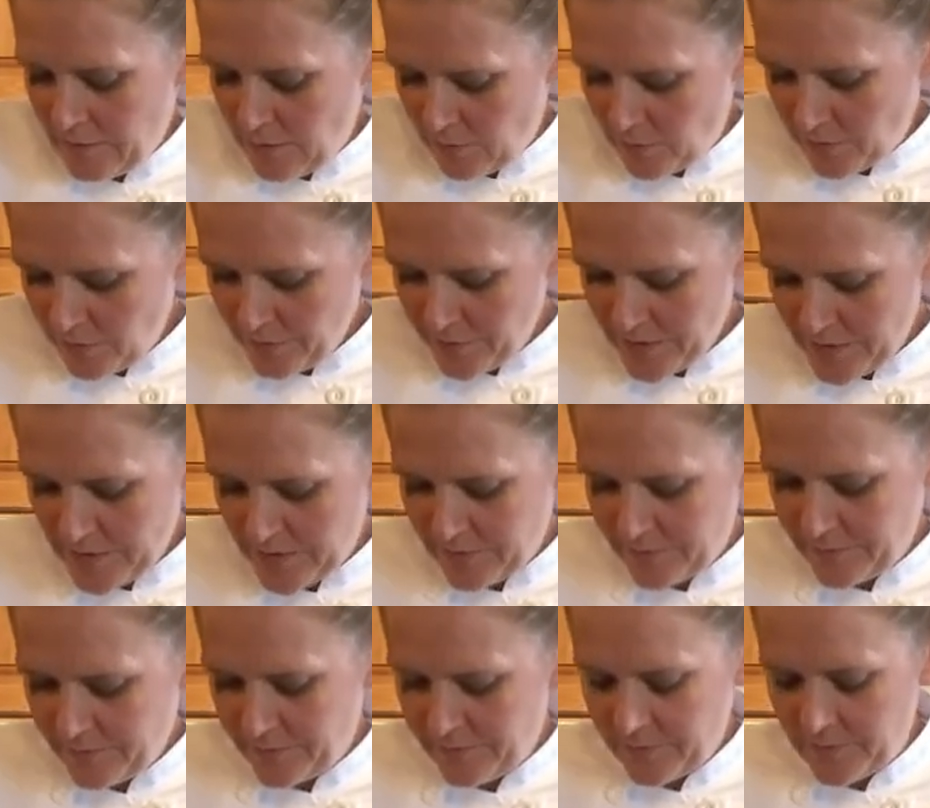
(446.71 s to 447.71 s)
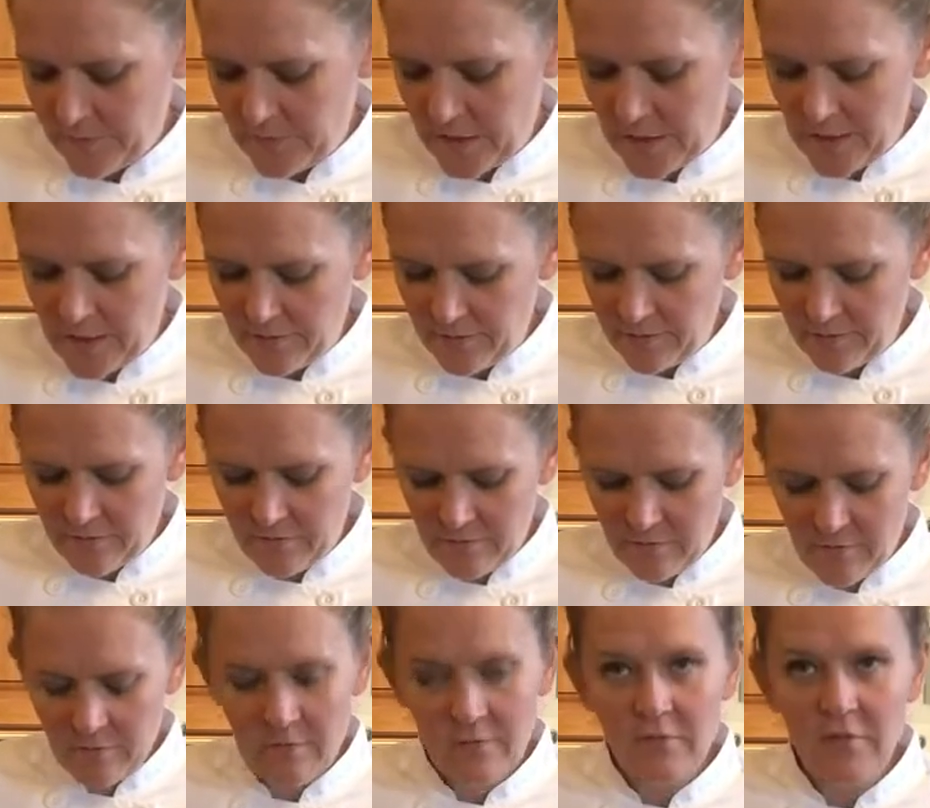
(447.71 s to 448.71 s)
Whoops. Okay.
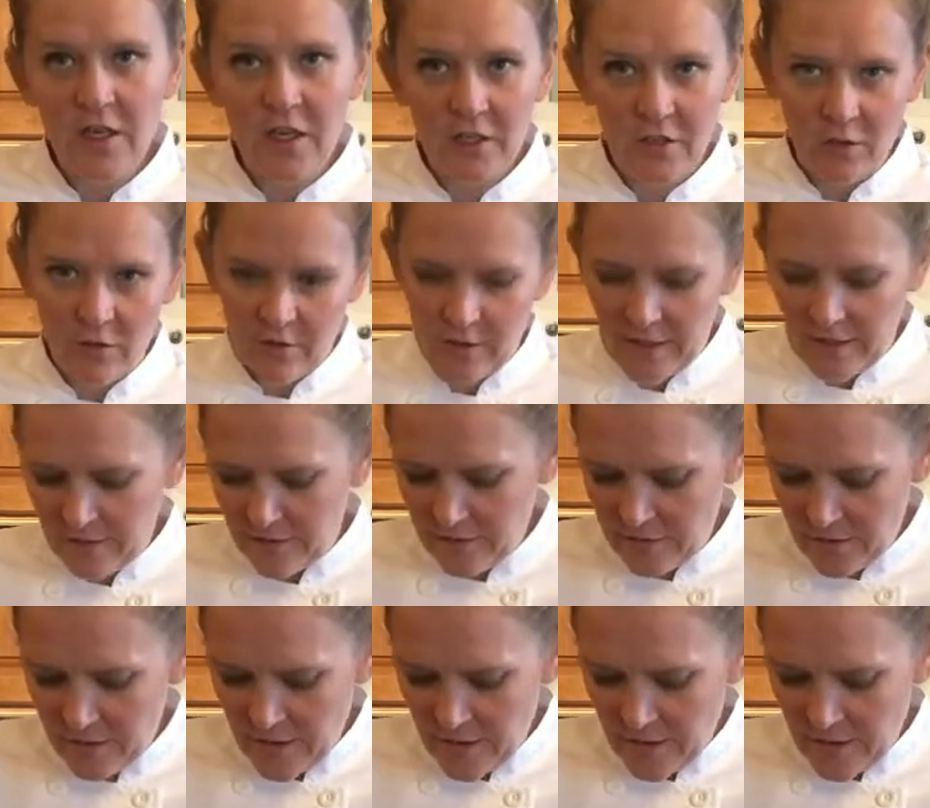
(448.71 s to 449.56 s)
Ignore that.